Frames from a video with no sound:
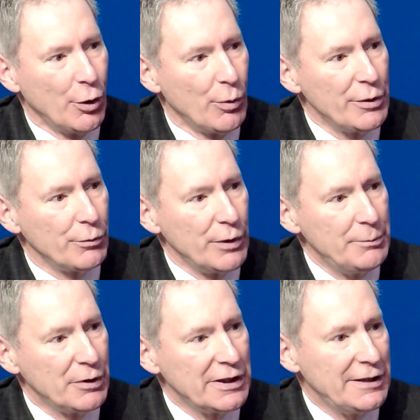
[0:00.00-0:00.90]
We
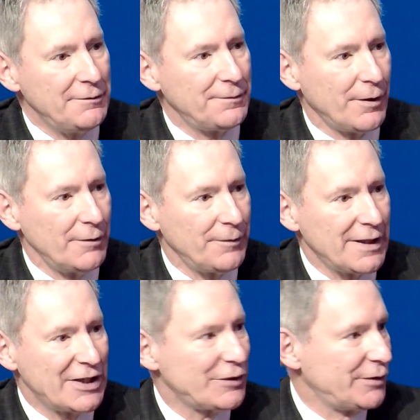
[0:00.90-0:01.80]
believe, our
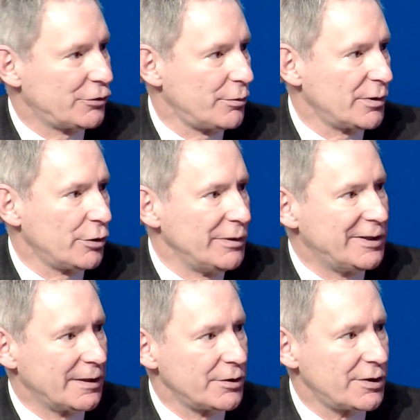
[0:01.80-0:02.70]
philosophy is we want our
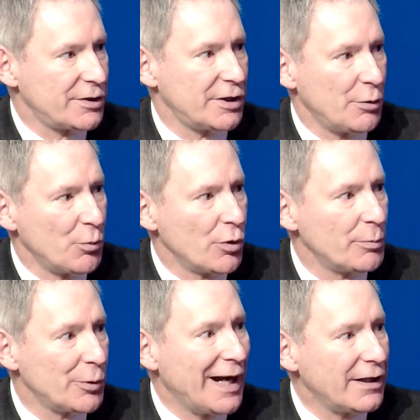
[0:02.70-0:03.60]
retailers to sell more
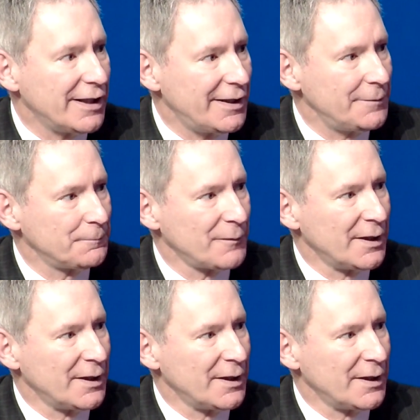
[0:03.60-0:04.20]
per outlet